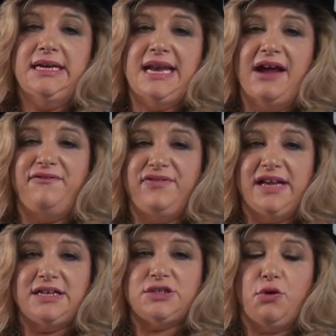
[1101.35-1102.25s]

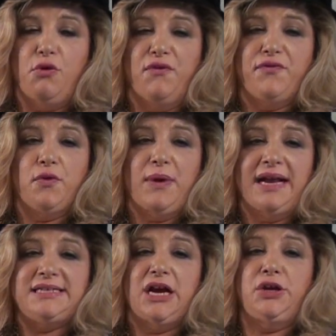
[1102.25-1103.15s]
Netflix, or for
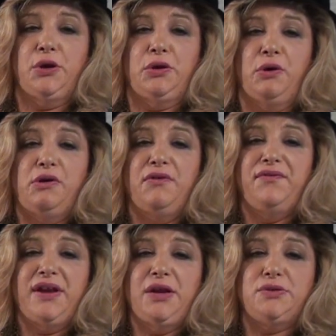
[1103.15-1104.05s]
rent at your local
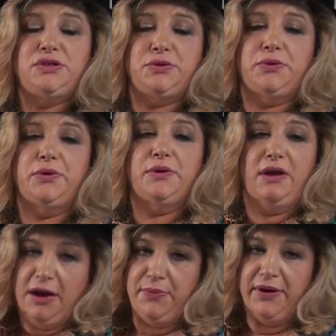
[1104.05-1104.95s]
video store or
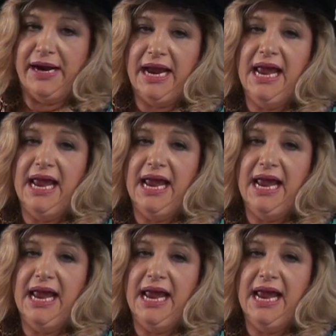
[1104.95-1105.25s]
library.